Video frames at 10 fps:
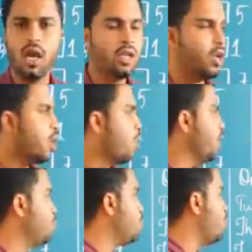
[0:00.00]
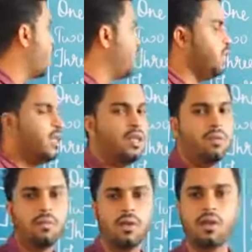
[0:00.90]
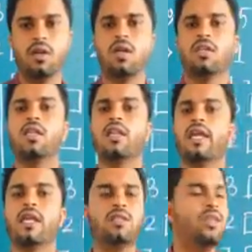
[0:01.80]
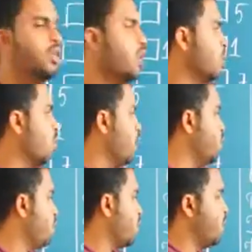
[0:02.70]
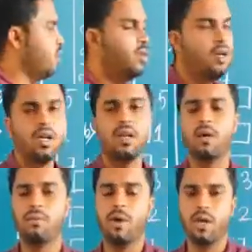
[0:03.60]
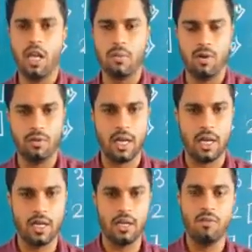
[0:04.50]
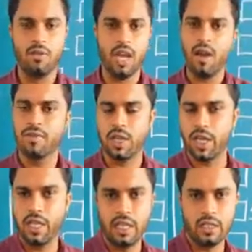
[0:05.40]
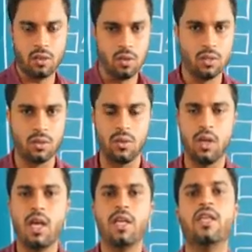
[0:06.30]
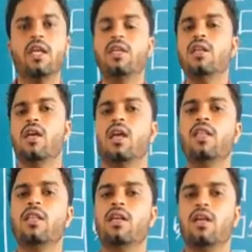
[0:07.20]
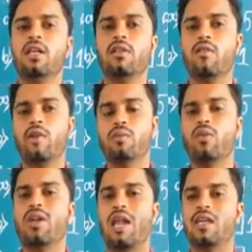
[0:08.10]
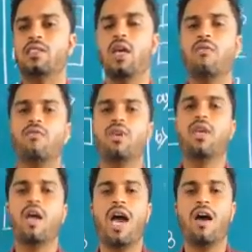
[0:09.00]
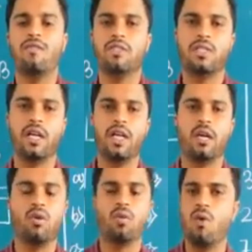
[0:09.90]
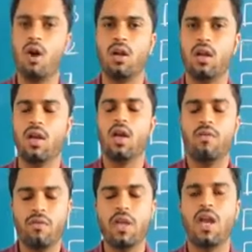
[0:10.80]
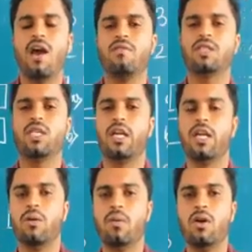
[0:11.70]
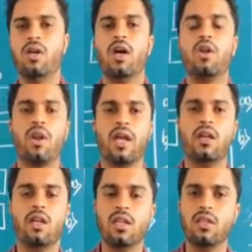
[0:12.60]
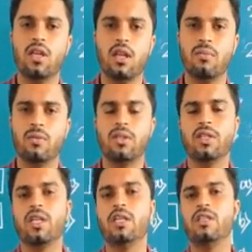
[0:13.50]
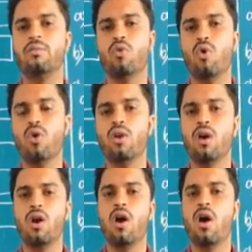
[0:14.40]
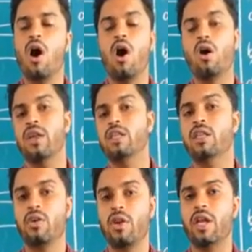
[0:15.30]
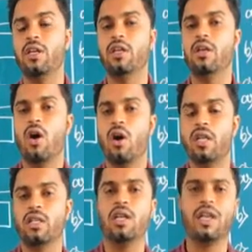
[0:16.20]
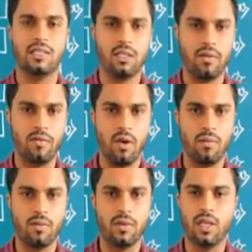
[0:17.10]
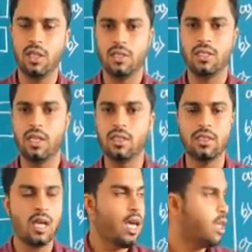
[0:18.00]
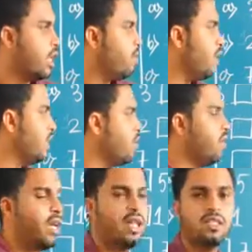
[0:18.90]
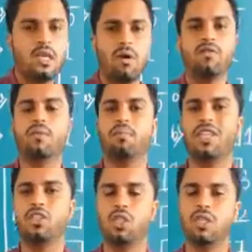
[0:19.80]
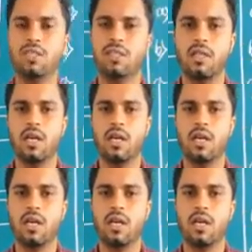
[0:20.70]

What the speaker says: and you are going to write the number. Then later you are going to write the number name of that. We have studied this also. Then in one more class we have studied about what? We have studied about writing the number in the more or in the greater or in the lesser form. In the sense they will give again some of the pictures.